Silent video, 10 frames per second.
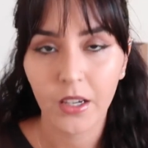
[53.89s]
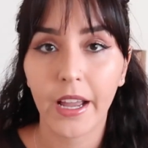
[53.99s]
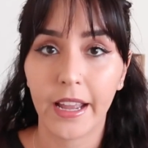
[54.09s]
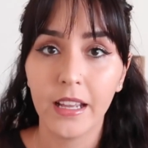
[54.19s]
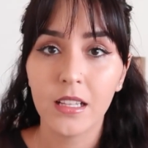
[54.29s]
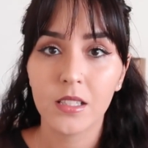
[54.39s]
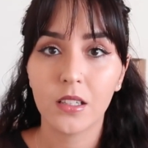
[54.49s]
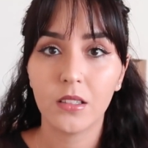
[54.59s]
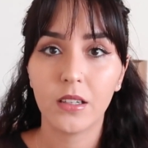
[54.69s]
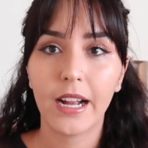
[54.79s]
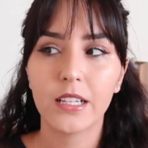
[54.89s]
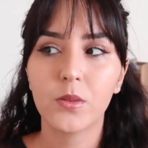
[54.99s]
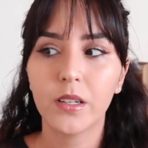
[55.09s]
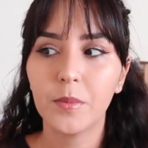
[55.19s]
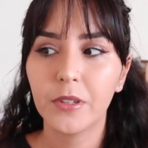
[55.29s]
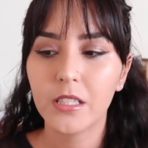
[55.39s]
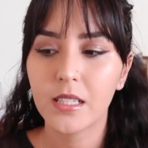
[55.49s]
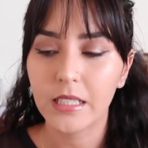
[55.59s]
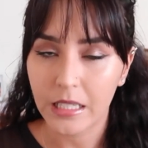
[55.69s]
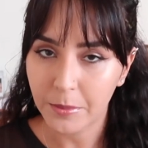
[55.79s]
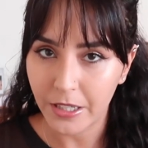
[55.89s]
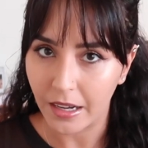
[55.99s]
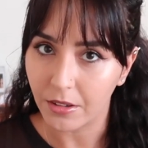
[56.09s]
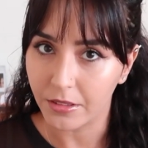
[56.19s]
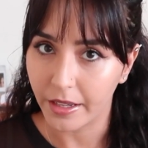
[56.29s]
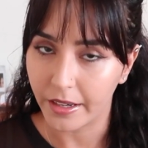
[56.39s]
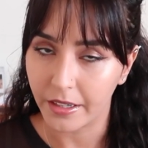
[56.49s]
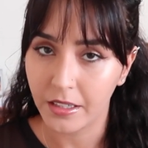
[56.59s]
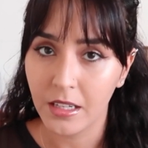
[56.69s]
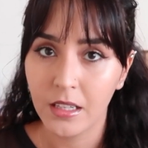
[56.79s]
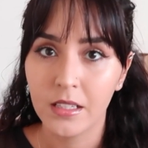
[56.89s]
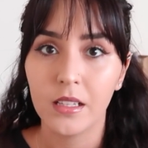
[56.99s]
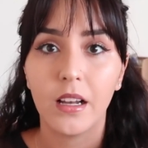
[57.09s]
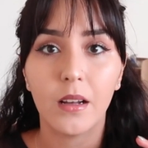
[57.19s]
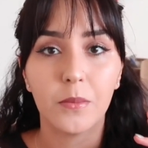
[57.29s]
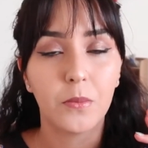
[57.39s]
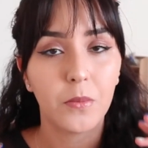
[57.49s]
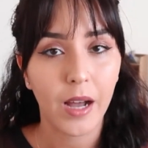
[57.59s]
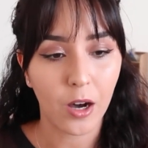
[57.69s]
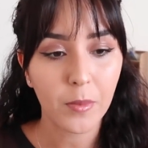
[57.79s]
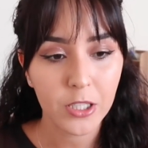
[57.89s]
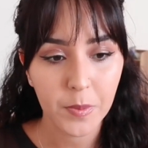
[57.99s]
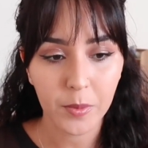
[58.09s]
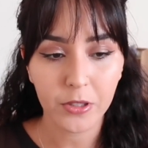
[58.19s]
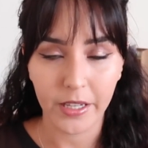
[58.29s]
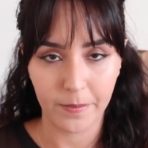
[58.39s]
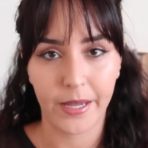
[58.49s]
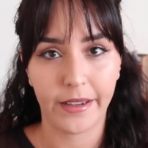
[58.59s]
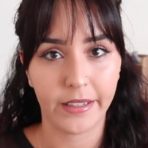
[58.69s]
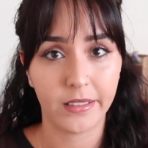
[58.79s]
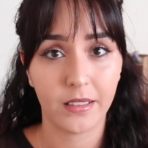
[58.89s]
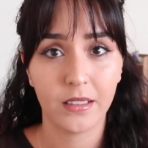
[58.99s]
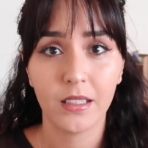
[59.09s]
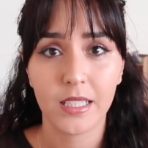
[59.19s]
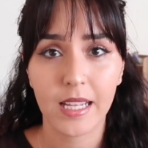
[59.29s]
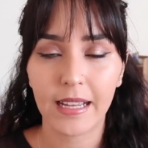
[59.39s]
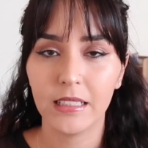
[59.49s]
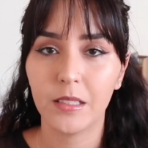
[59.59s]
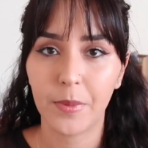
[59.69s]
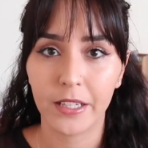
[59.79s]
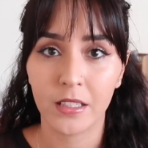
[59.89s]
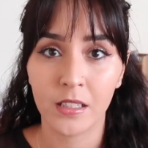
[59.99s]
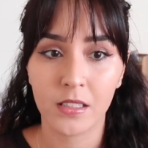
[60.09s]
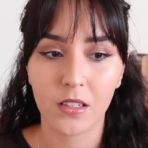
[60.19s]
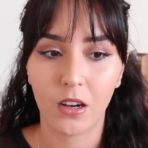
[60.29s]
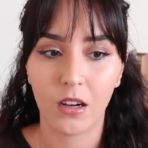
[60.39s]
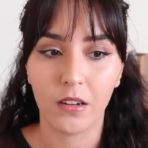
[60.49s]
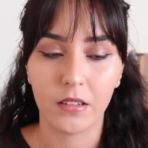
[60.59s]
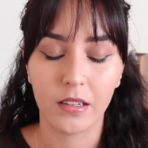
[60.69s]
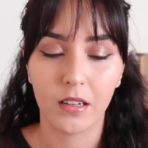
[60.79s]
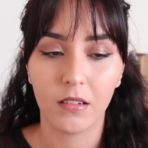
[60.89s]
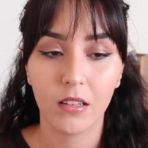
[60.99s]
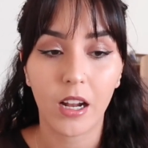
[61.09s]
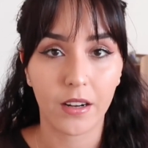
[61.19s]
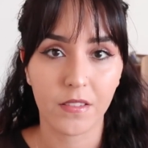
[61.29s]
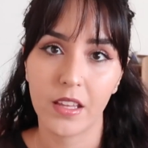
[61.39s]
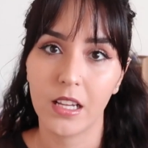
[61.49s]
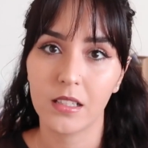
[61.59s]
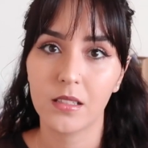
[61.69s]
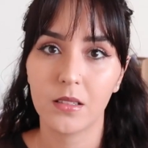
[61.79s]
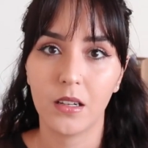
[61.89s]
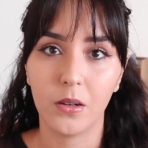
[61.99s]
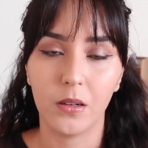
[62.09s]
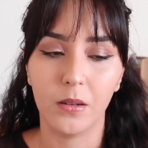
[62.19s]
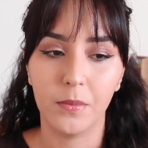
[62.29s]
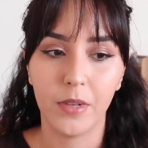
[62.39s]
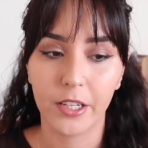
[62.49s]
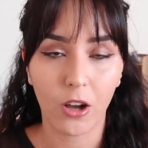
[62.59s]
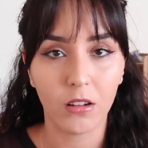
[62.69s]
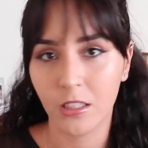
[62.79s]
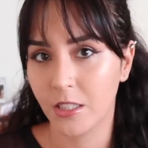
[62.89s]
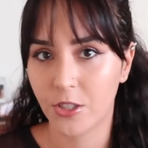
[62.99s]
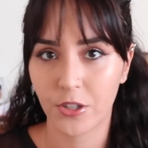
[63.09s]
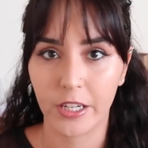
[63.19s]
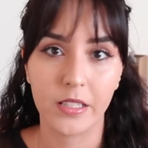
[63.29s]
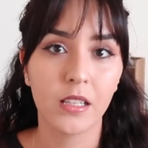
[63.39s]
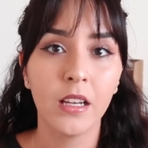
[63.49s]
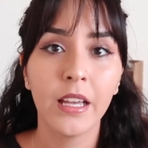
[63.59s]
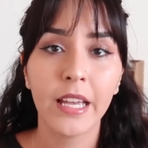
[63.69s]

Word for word: Okay, so I just want to put a disclaimer out there how much people get paid is highly dependent on a lot of things um, in all industries.